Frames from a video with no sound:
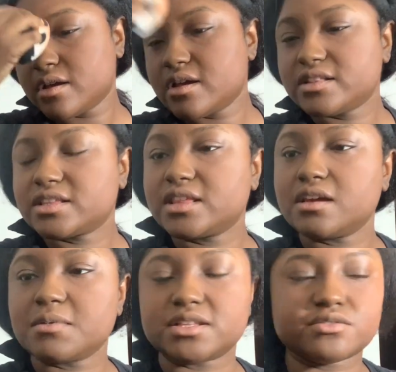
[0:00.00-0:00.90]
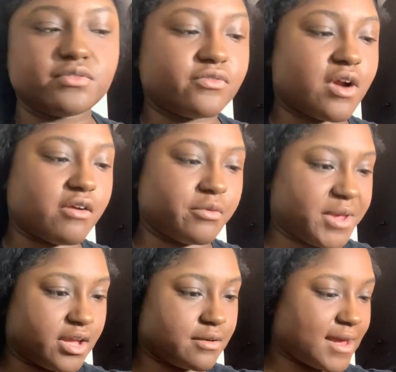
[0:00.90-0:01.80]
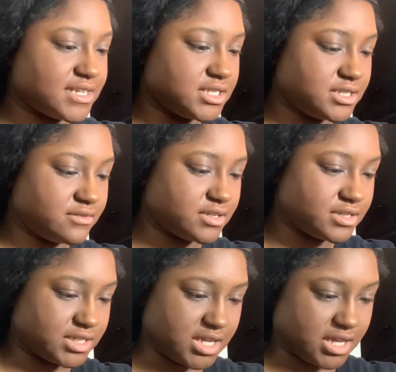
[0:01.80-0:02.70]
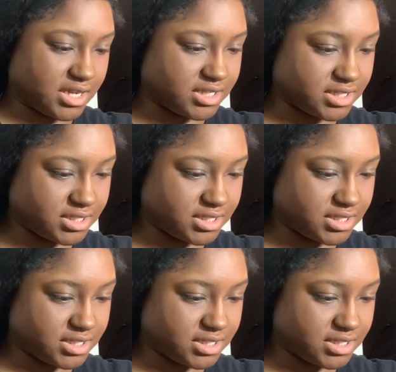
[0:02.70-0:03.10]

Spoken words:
The thing about 24-hour makeup, I just don't understand. It's